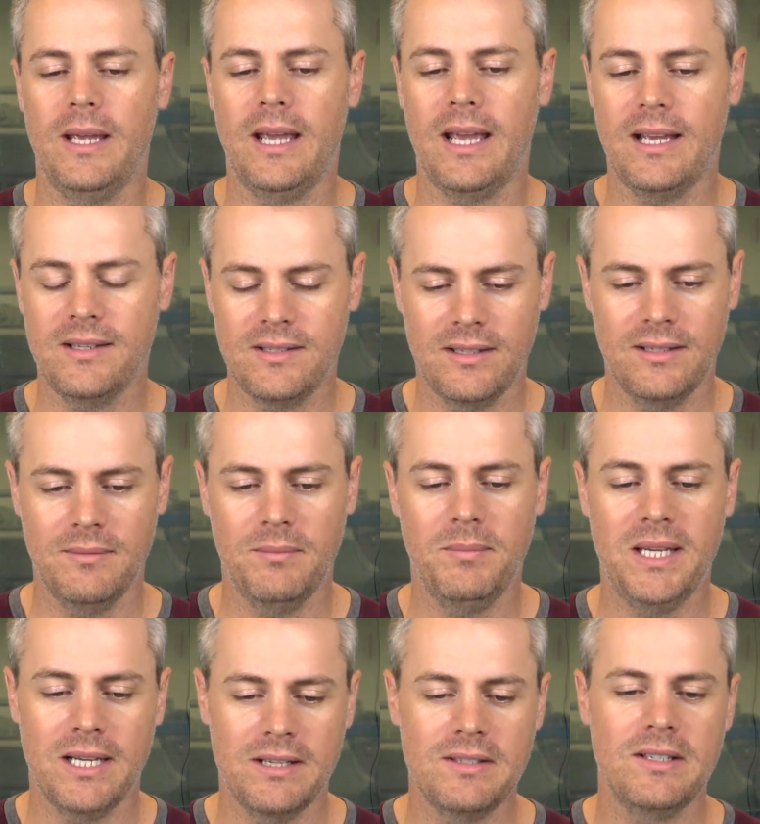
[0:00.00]

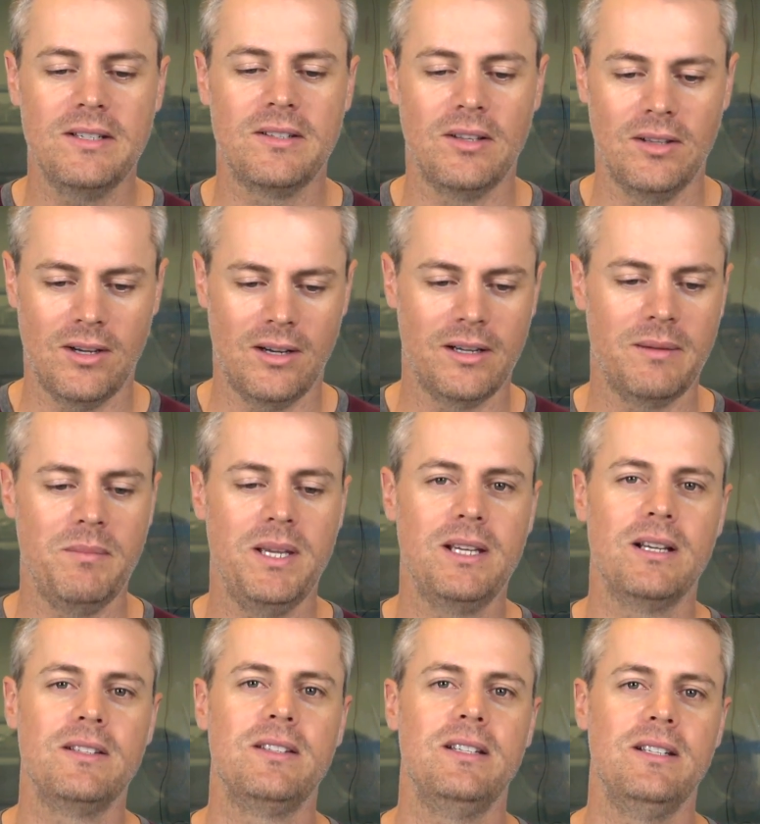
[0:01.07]
Because it is a log, and
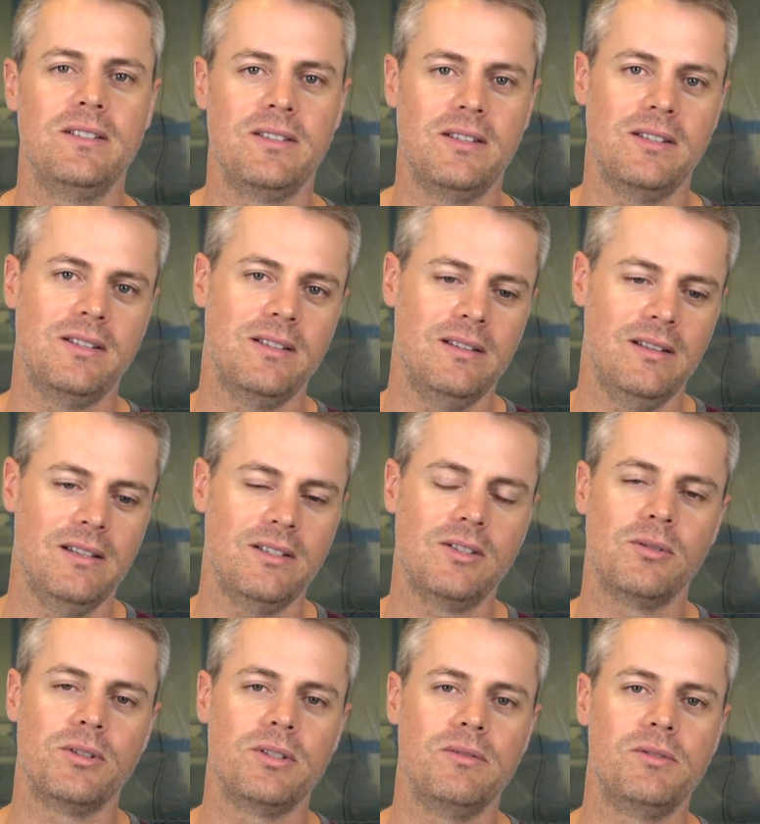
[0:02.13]
because it is the
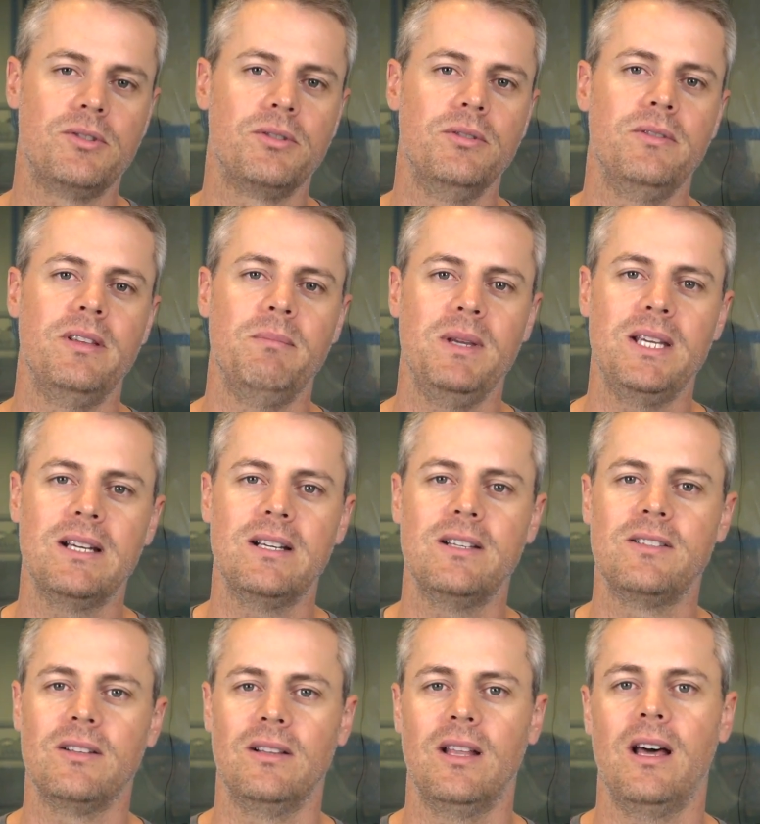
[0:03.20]
source of truth, and
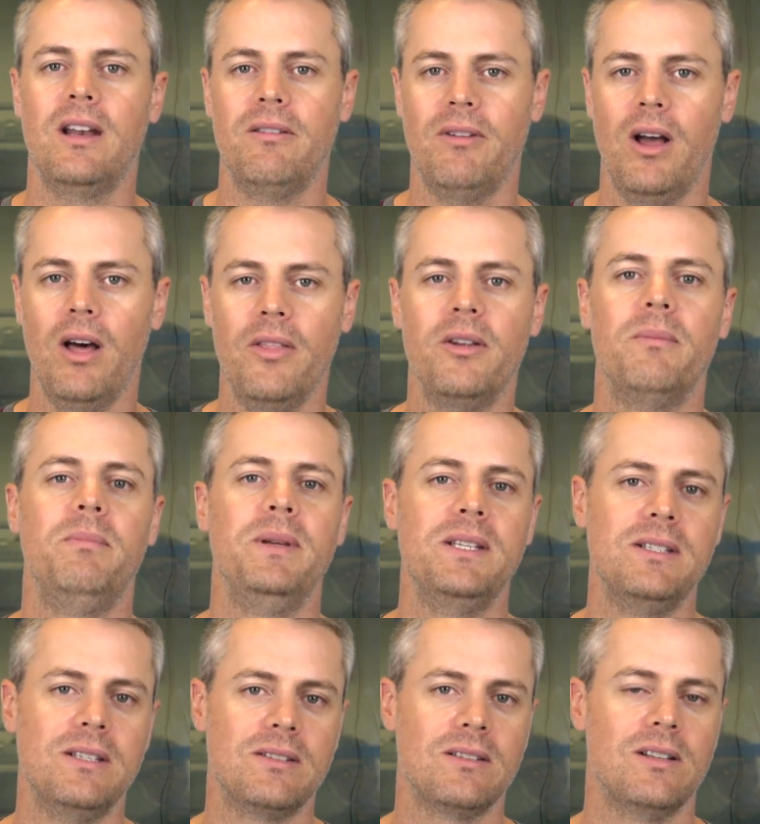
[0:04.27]
because a lot of other
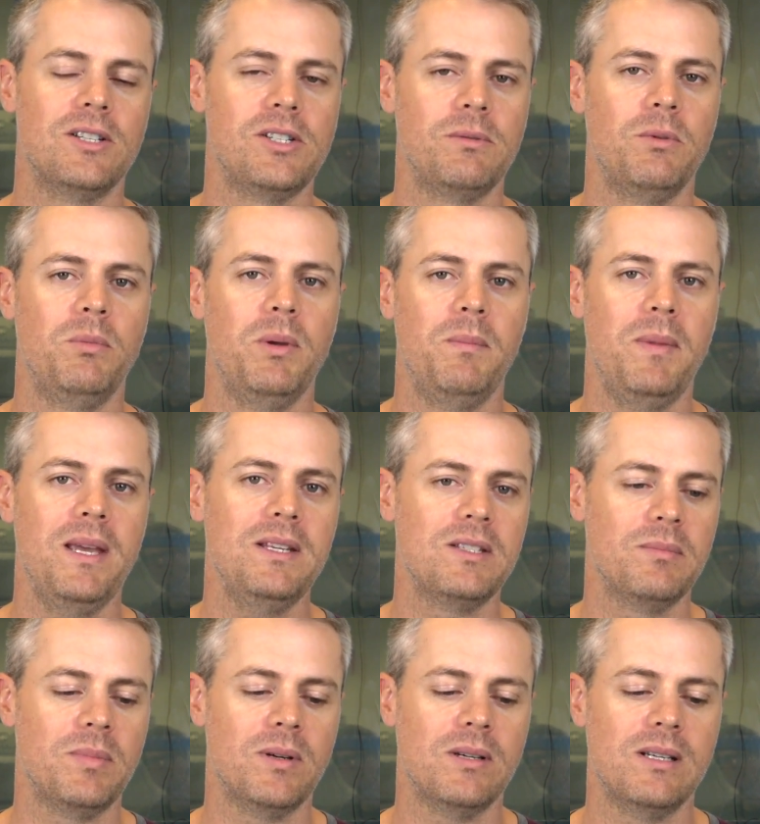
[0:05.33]
business logic will be
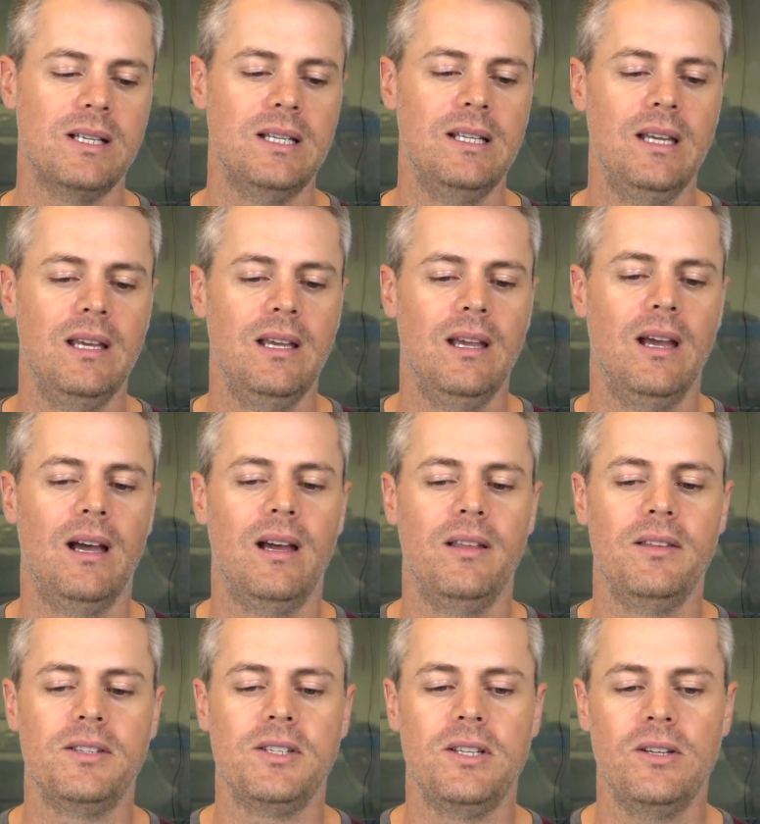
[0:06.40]
based upon it,
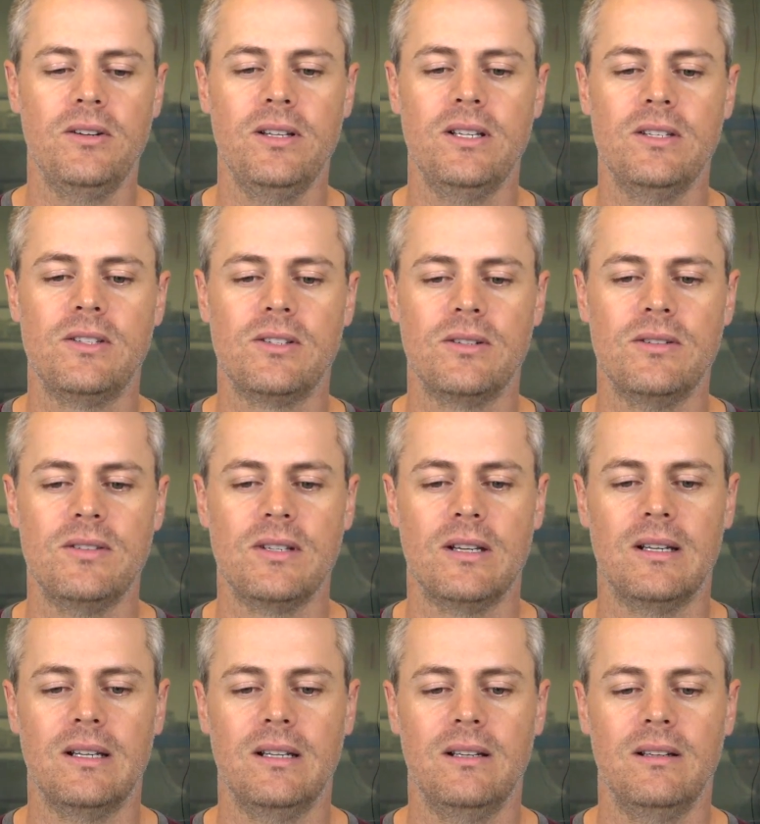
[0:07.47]
the security concerns
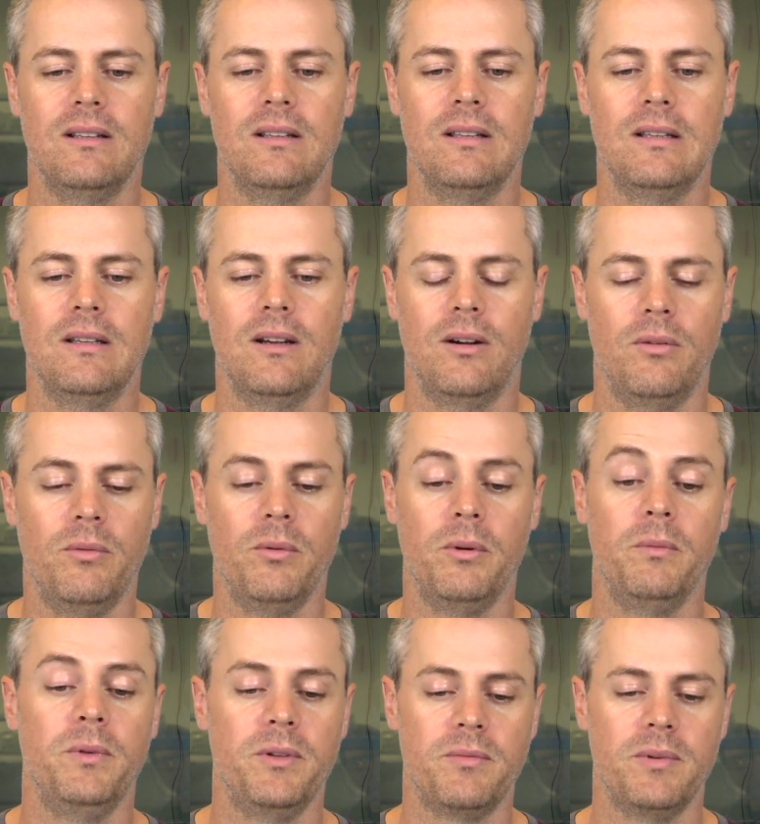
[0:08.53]
on it
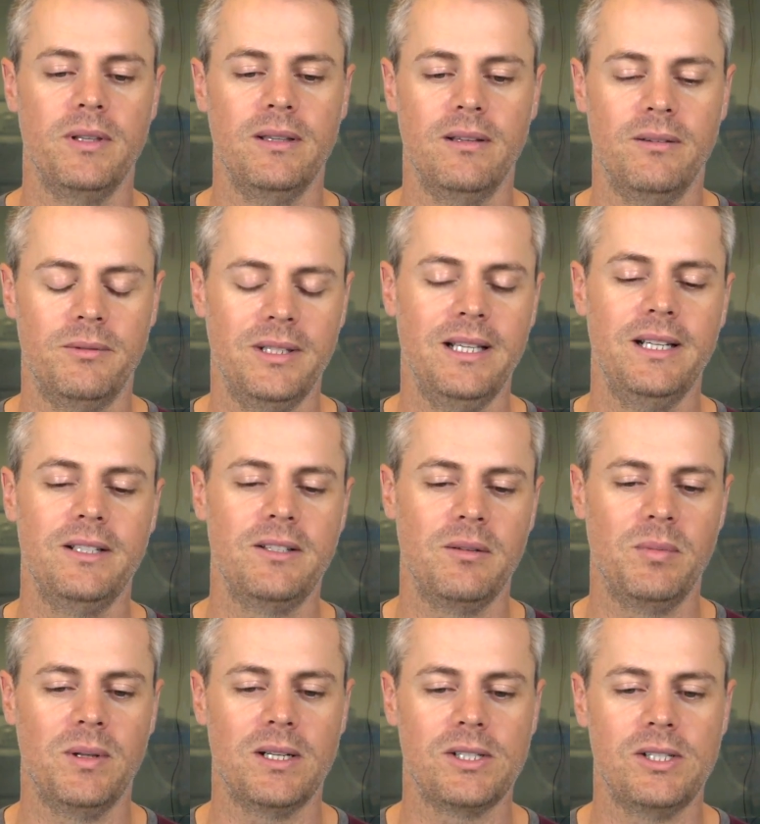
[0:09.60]
related to
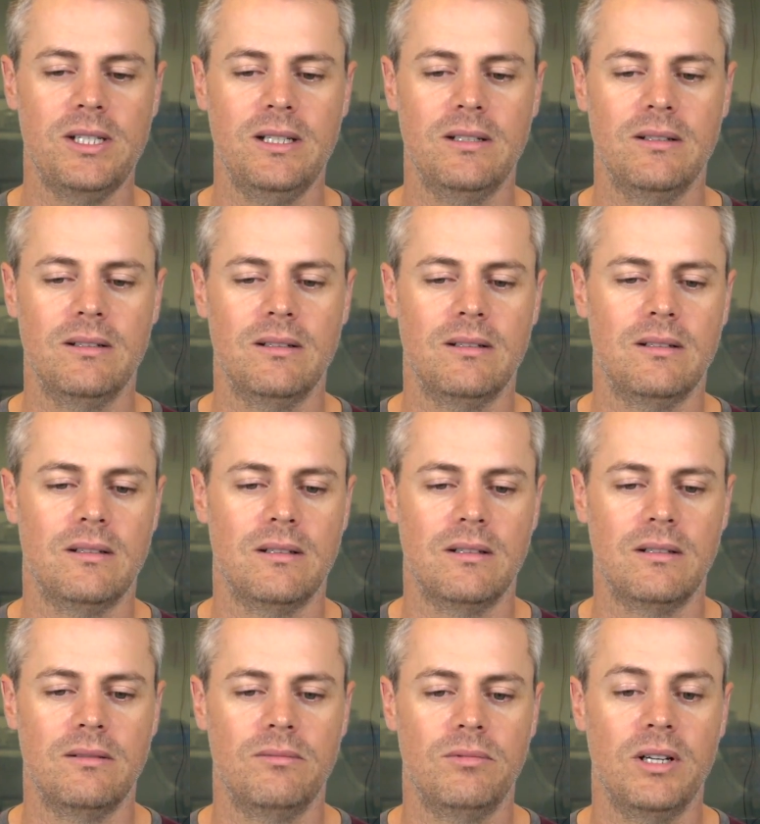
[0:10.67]
blockchain
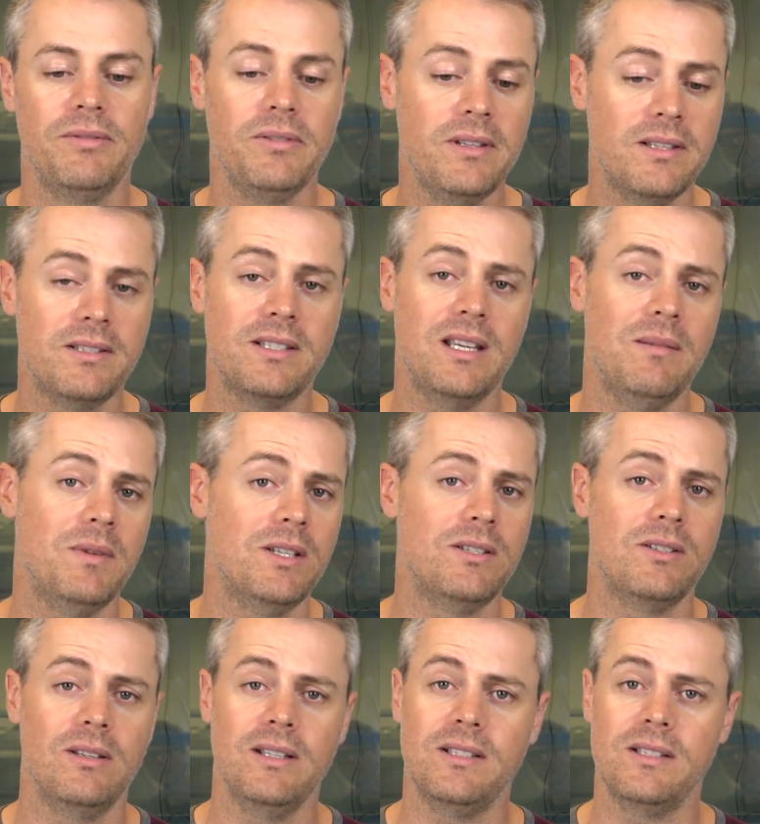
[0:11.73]
are roughly the same
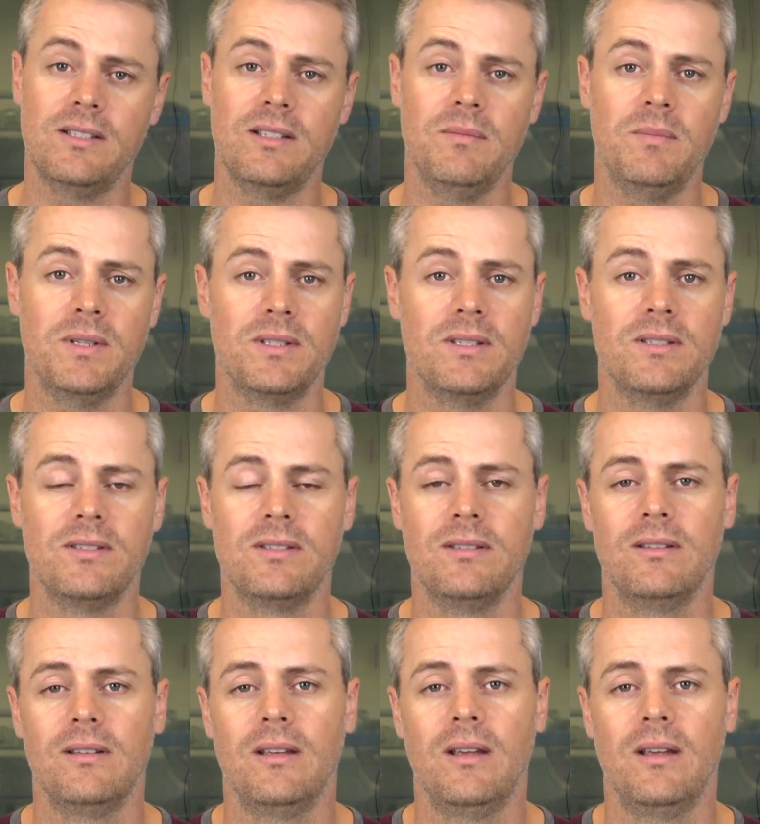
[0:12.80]
as existing business